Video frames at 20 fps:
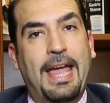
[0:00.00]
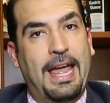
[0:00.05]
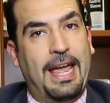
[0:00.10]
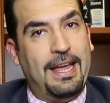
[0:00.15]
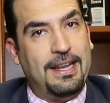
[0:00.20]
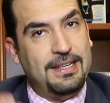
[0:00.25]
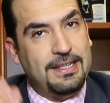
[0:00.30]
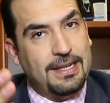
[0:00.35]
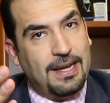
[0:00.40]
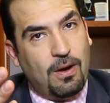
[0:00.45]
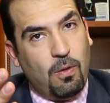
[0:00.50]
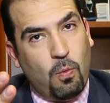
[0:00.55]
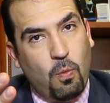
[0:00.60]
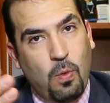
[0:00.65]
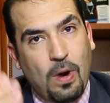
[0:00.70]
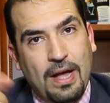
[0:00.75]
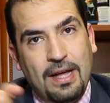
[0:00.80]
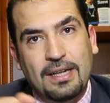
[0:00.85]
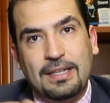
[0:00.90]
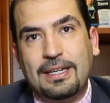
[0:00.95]
and
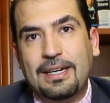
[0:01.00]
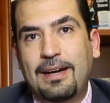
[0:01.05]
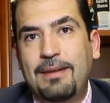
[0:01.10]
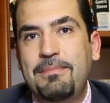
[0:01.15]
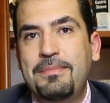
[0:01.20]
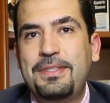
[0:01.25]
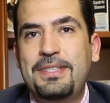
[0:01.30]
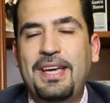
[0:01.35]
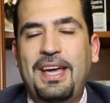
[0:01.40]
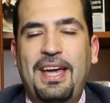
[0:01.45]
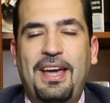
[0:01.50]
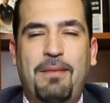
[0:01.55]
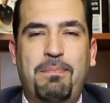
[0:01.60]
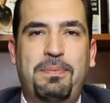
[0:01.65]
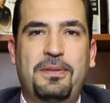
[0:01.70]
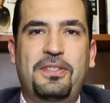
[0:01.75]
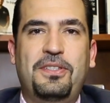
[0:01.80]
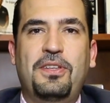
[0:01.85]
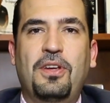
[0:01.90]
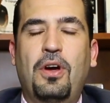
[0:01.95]
welcome to
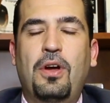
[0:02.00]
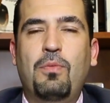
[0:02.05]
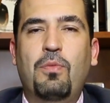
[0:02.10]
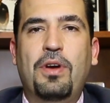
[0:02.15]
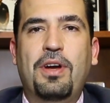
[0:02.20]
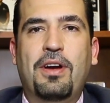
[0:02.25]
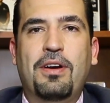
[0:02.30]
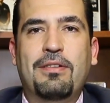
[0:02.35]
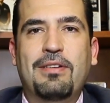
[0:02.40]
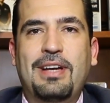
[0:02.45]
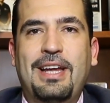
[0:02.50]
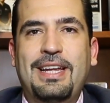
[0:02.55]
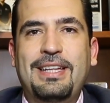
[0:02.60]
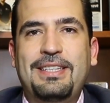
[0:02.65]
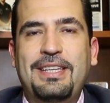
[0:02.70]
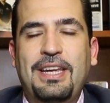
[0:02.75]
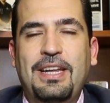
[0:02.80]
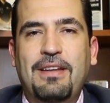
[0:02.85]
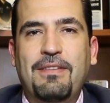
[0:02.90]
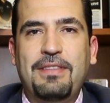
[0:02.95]
episode
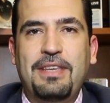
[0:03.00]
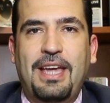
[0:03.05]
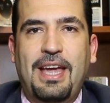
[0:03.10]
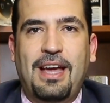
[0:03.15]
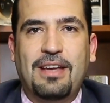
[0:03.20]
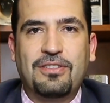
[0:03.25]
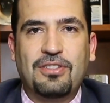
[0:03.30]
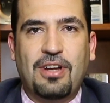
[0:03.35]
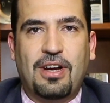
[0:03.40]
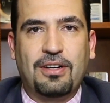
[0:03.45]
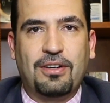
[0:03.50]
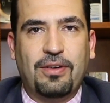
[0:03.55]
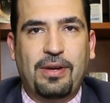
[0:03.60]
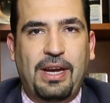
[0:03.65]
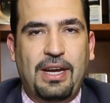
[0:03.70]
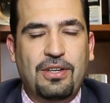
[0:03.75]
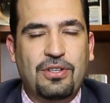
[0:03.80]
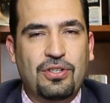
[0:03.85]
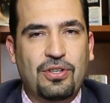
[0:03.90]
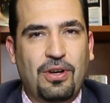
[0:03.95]
118 of the
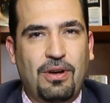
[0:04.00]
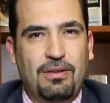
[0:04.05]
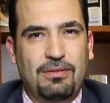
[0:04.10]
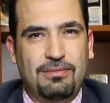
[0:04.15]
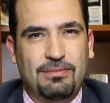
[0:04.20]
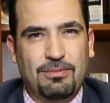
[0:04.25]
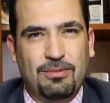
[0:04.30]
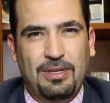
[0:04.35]
AskDrA show.